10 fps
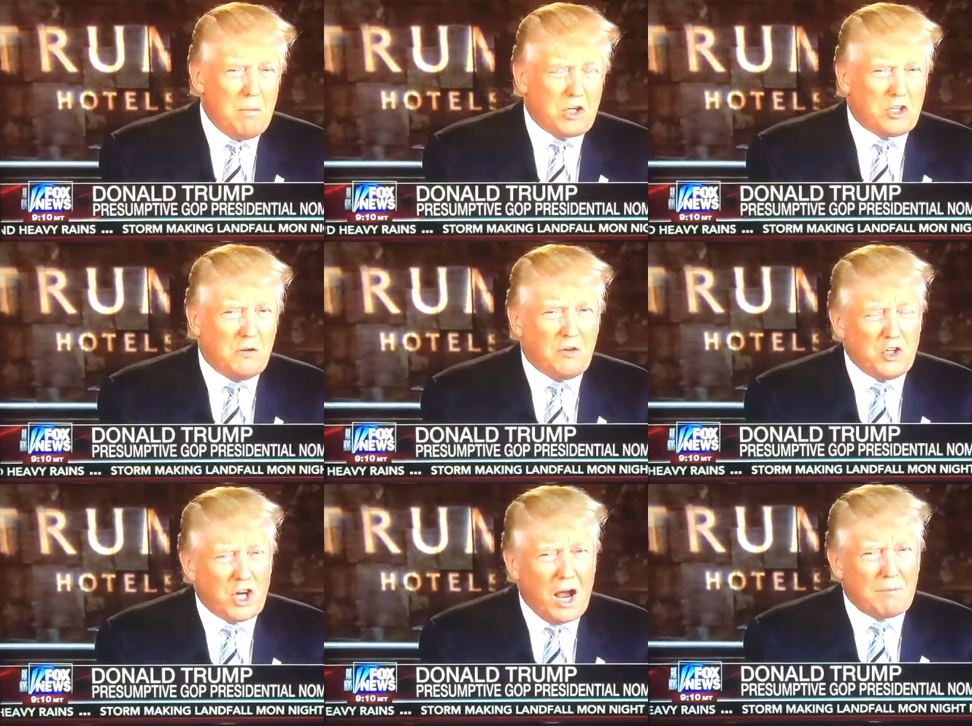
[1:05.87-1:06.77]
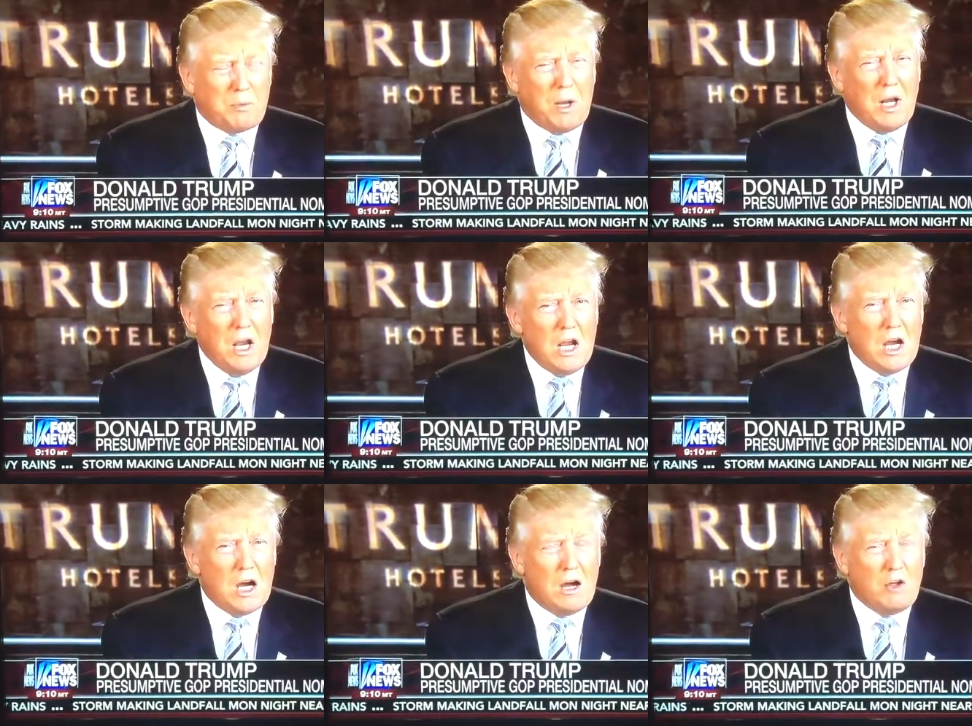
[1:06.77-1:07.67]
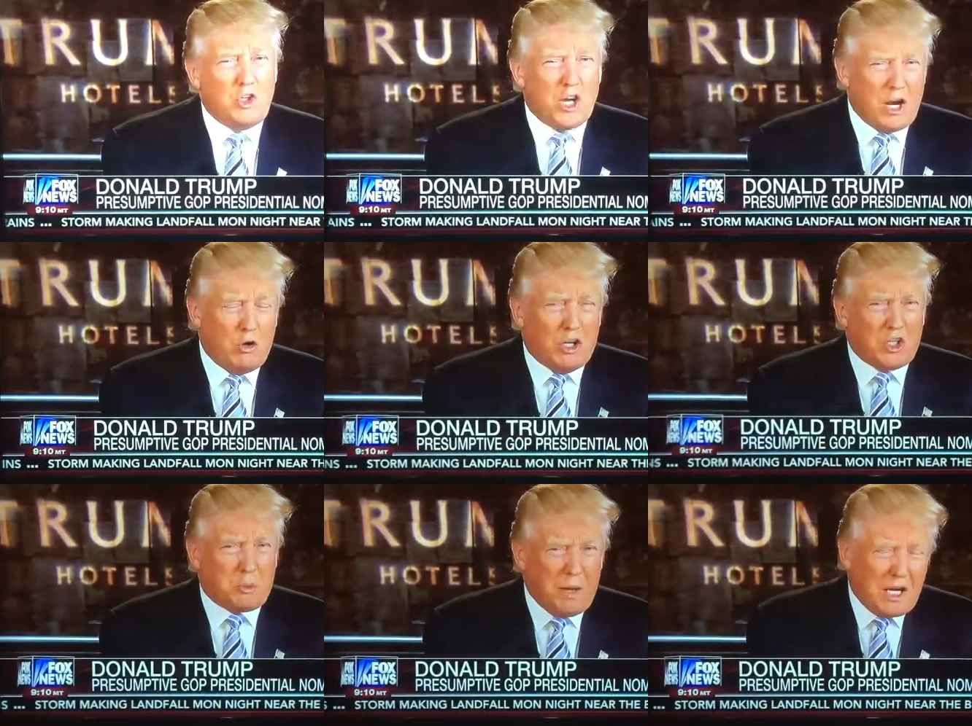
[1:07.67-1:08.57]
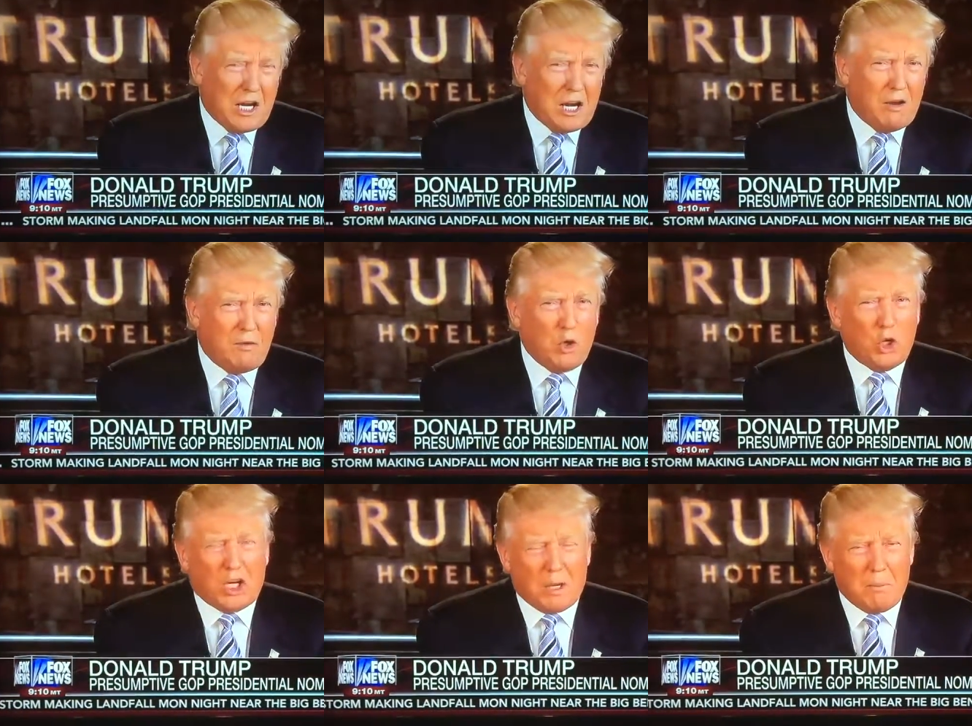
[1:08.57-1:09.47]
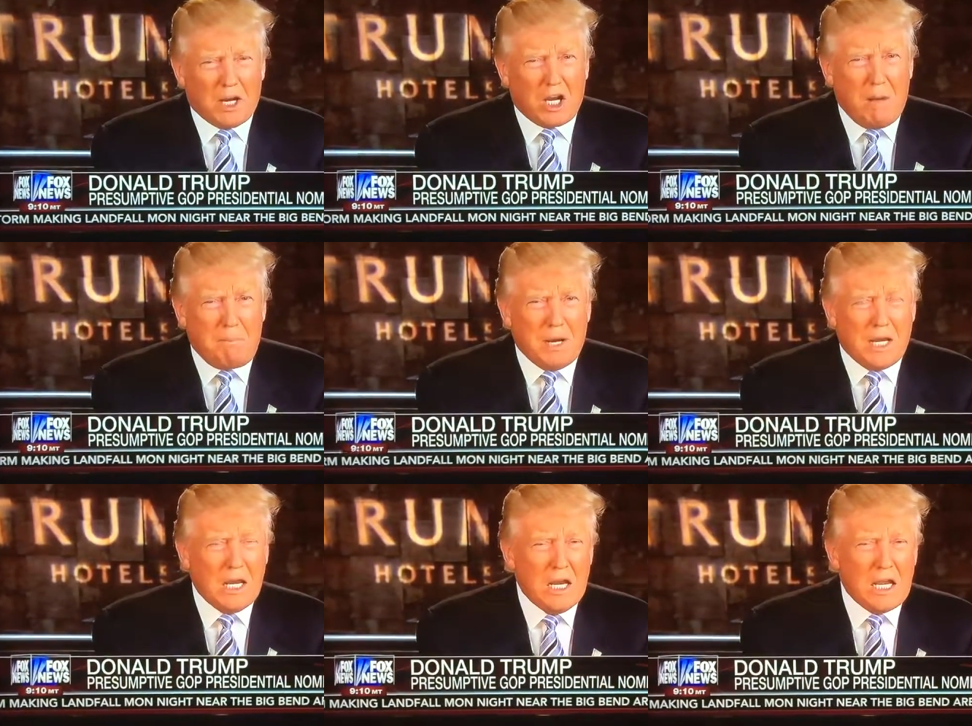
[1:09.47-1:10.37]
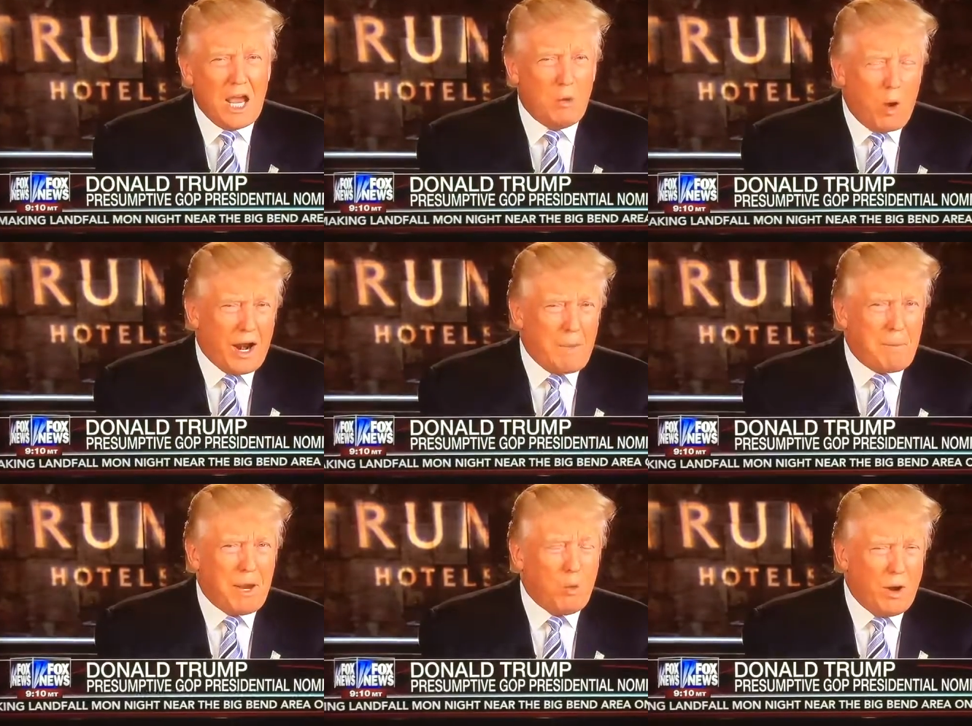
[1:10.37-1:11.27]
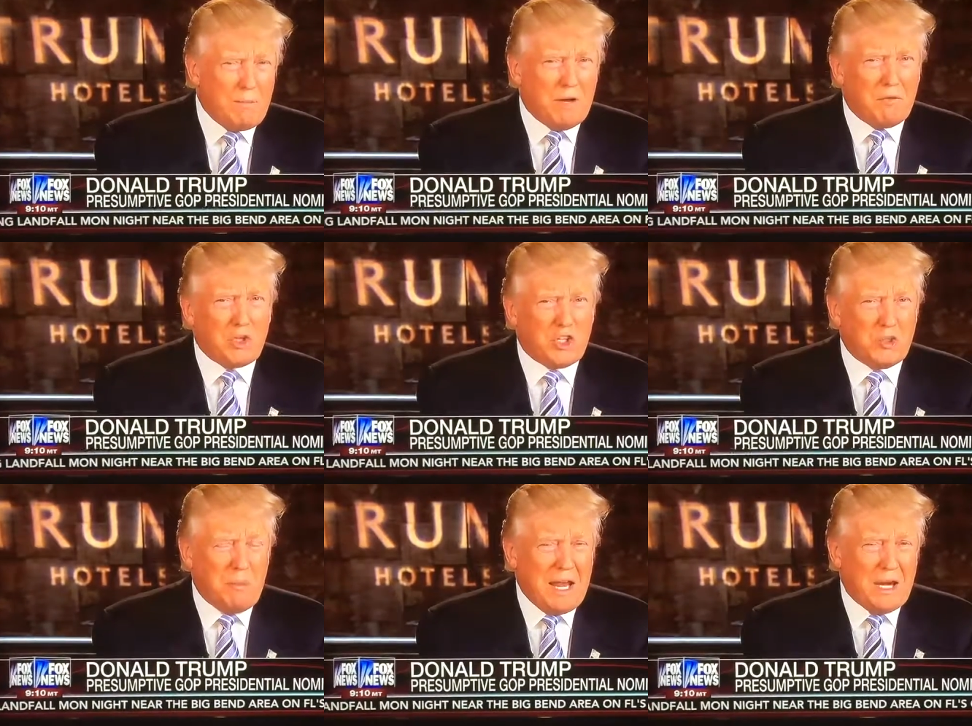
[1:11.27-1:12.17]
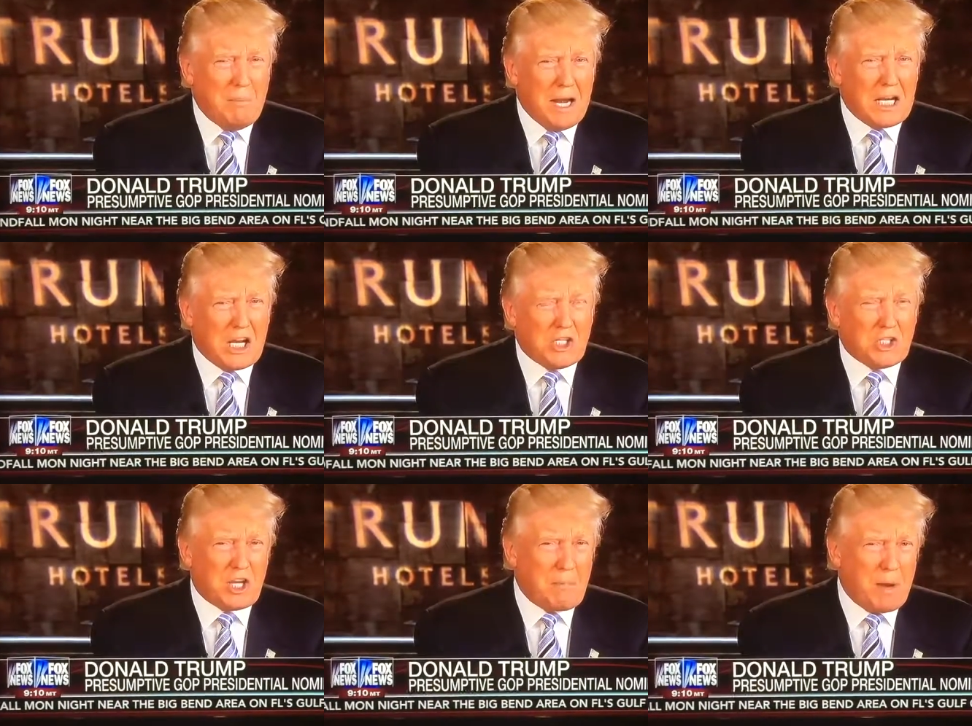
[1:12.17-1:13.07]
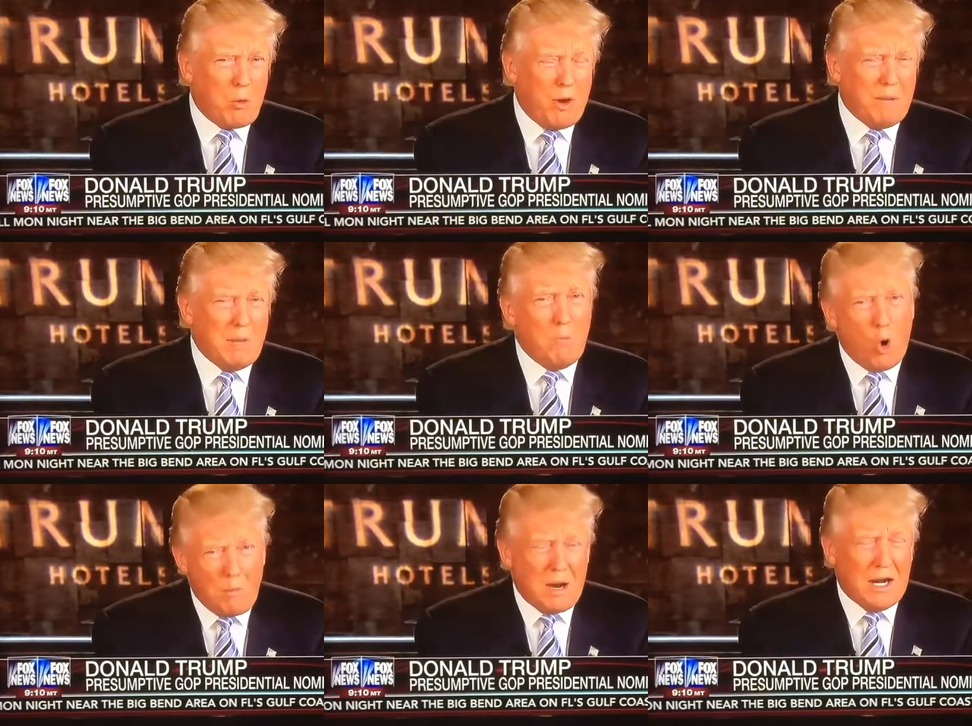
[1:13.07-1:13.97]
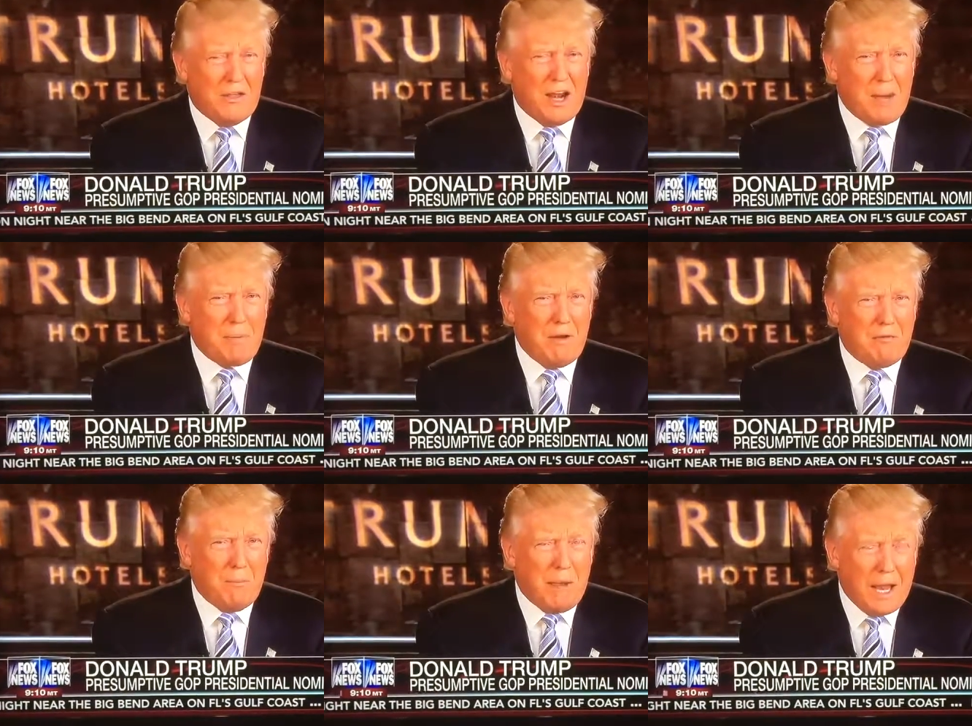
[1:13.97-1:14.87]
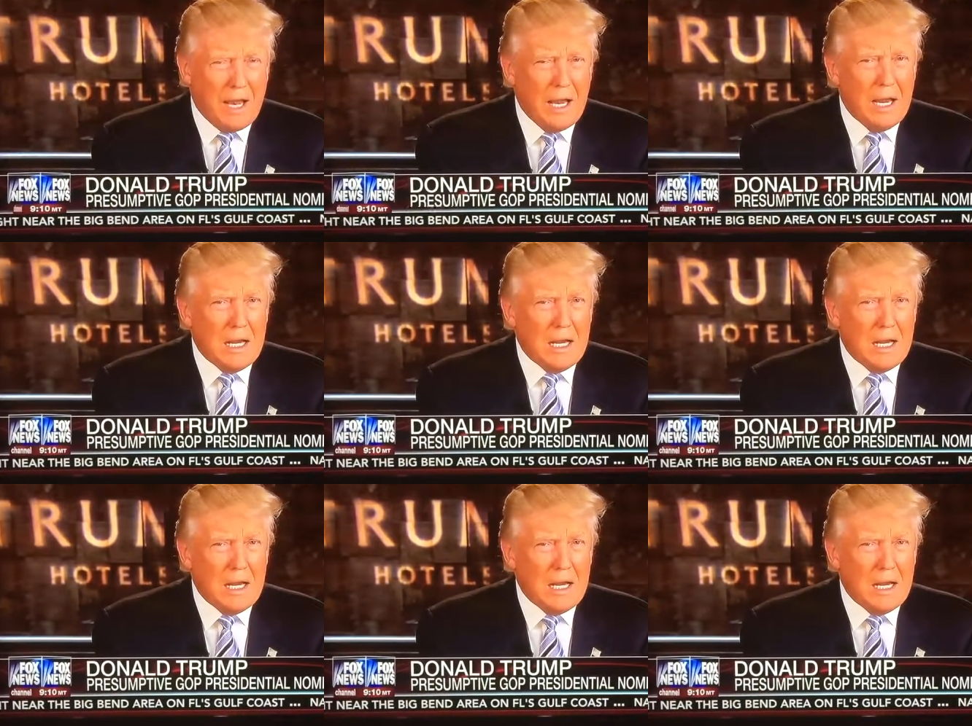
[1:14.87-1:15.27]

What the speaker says: They're much different jobs, but generally speaking, and if you look at my company and what I pay women versus men, in many cases, I pay women more money than I pay for men.